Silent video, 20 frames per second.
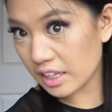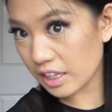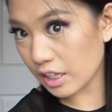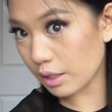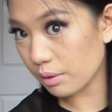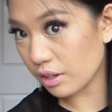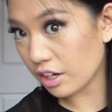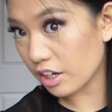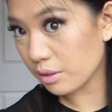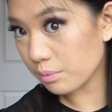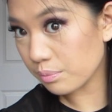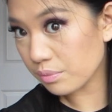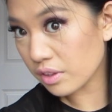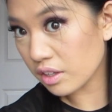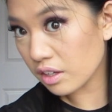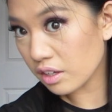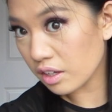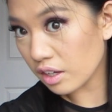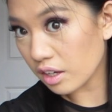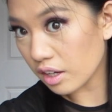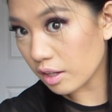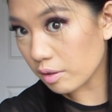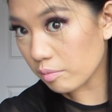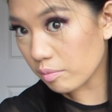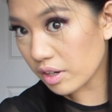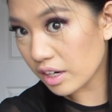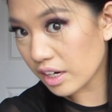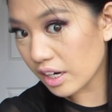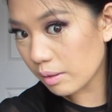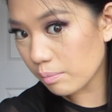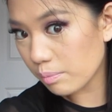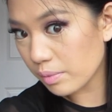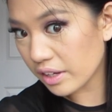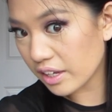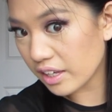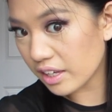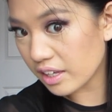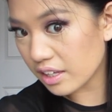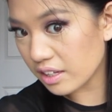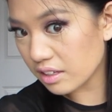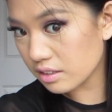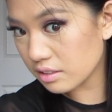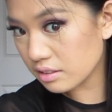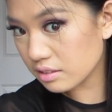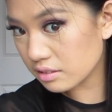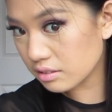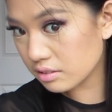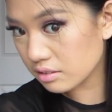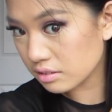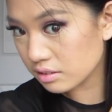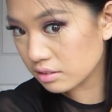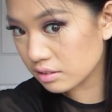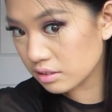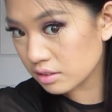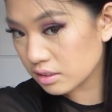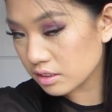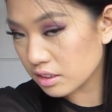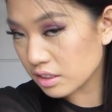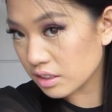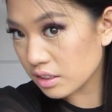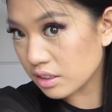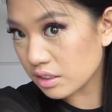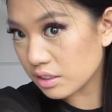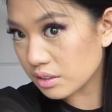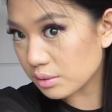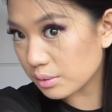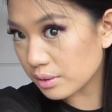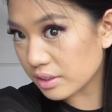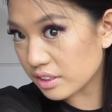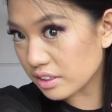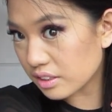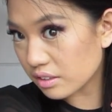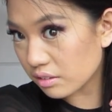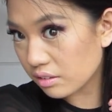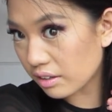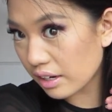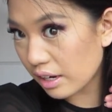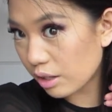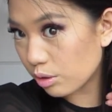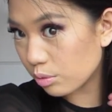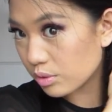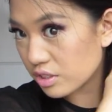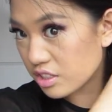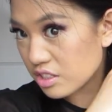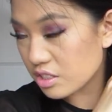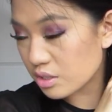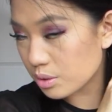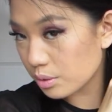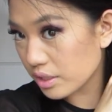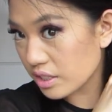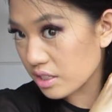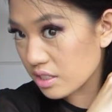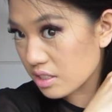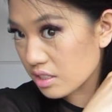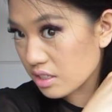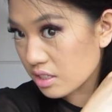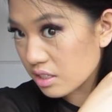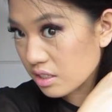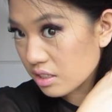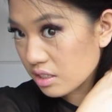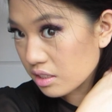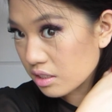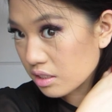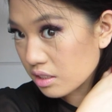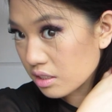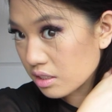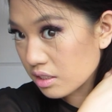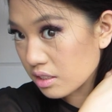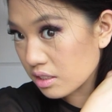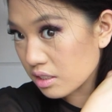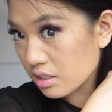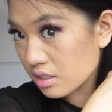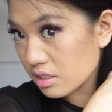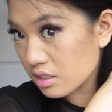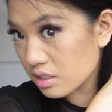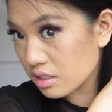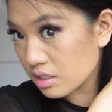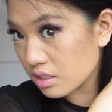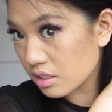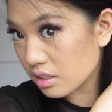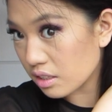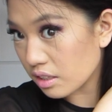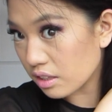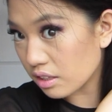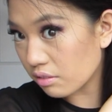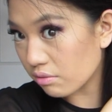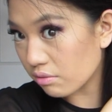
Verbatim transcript: There we go. I'm clamping it in, doing a little outward twist, and